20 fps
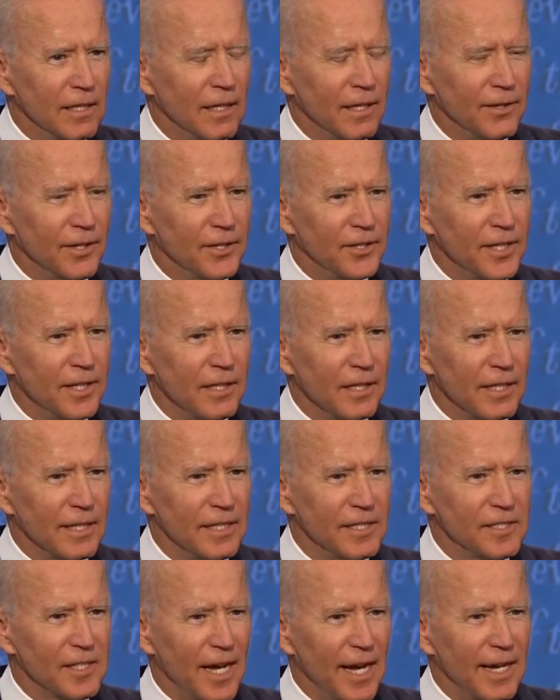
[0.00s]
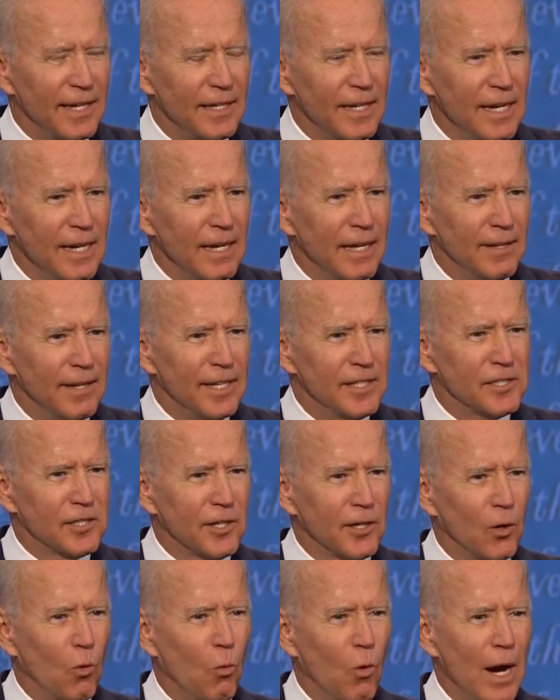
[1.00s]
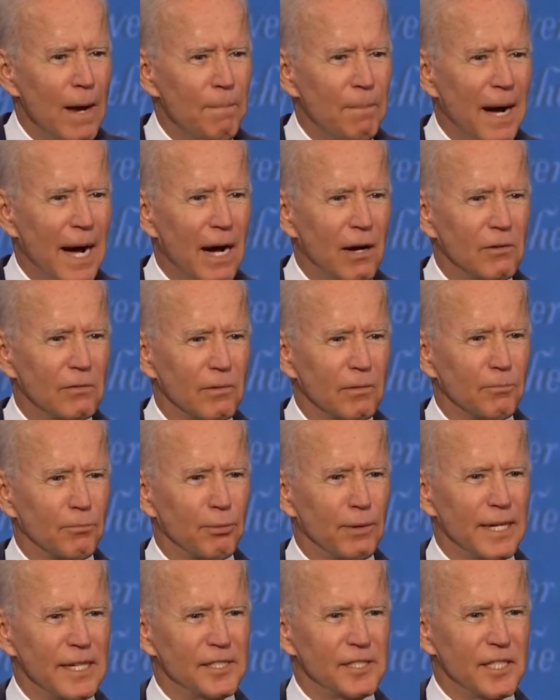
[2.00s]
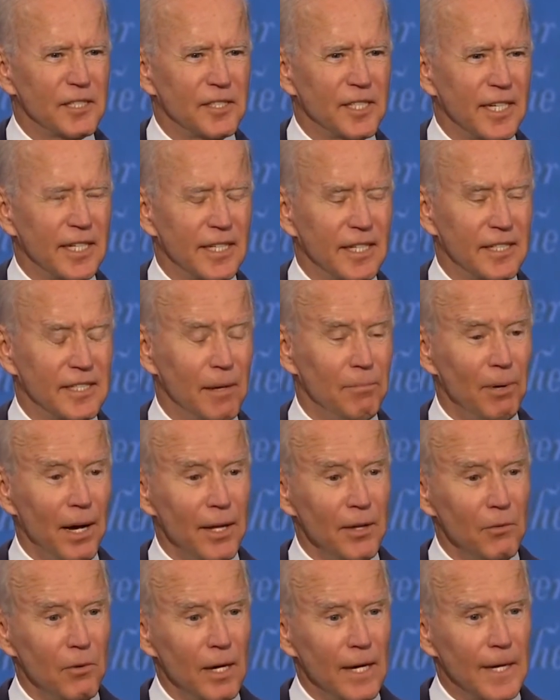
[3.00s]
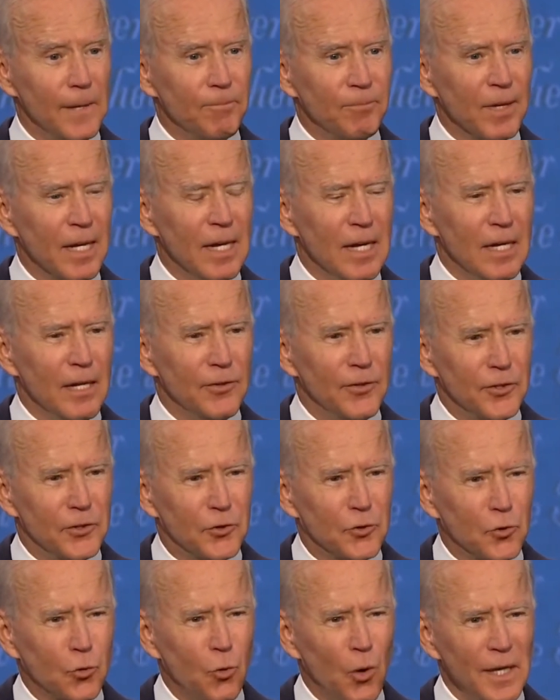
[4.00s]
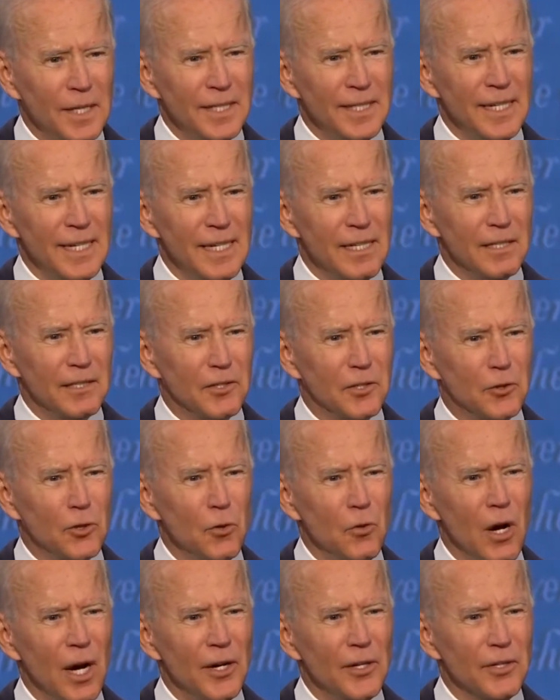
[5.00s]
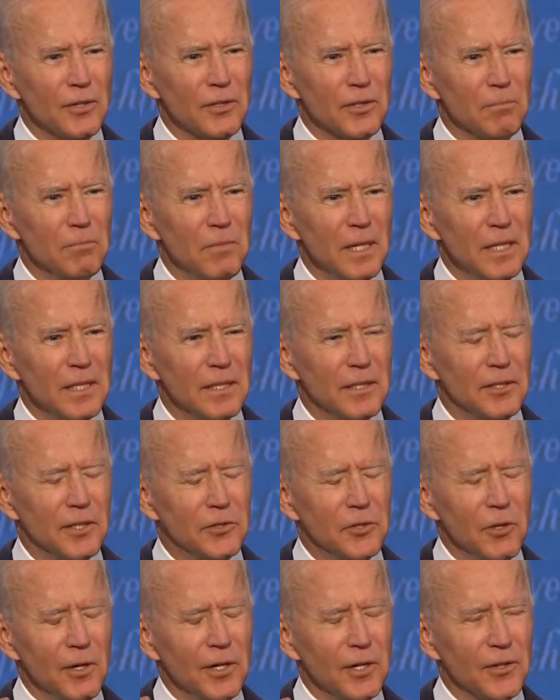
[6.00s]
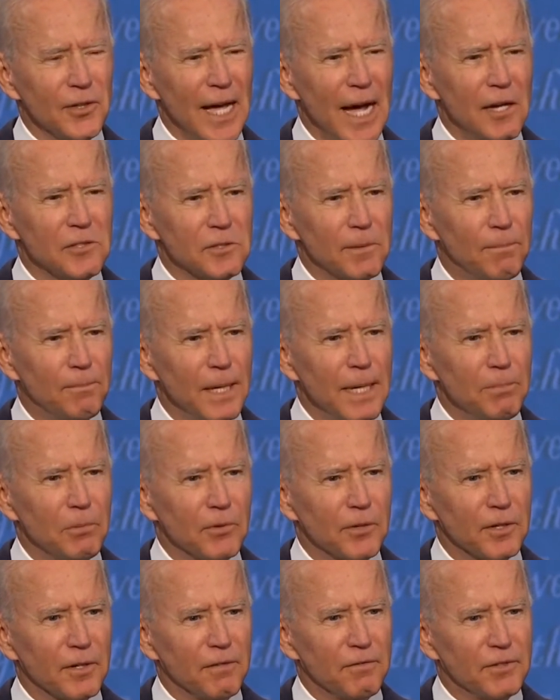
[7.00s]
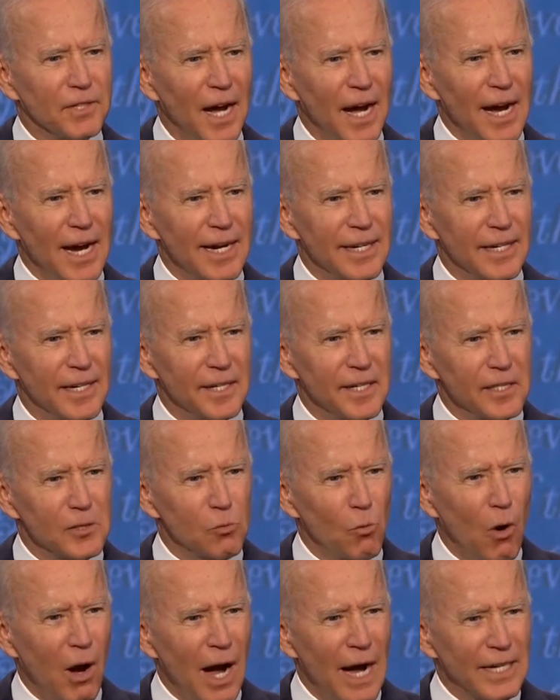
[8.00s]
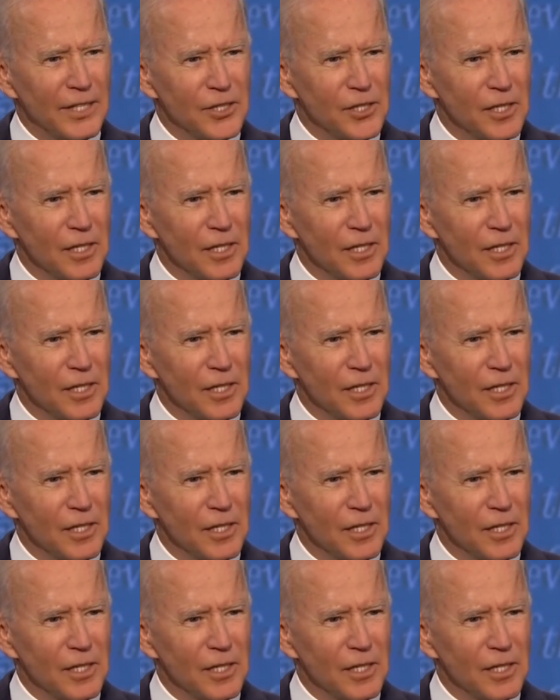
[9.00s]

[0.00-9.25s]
The deal is that it's going to wipe out pre-existing conditions. And by the way, the 200,000 people that have died on his watch,